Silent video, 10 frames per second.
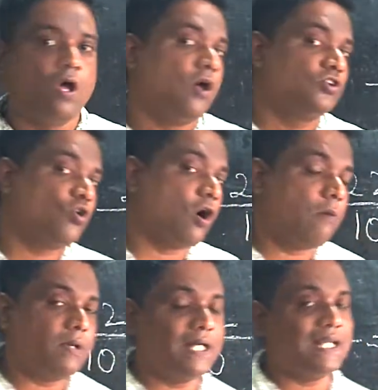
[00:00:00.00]
So how
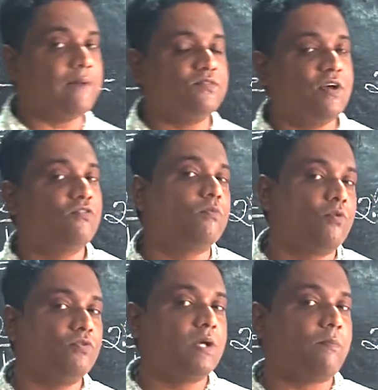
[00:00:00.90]
many times we have to
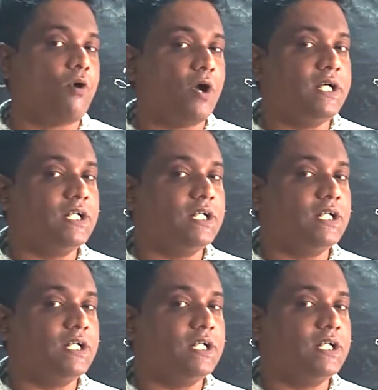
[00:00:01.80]
move the point?